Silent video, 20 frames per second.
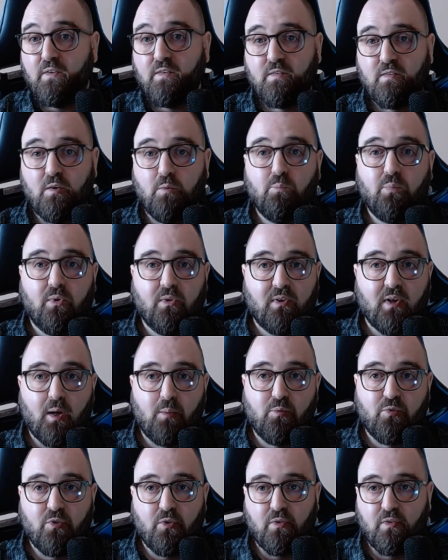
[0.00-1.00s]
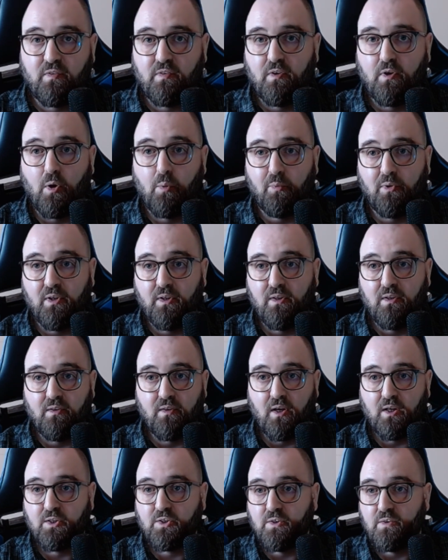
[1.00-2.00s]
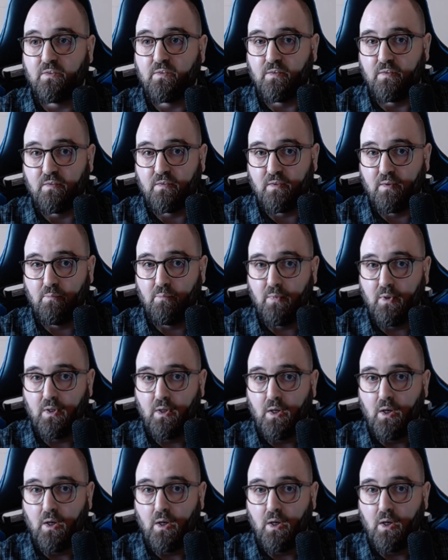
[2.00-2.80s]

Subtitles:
simple time series anomaly detection system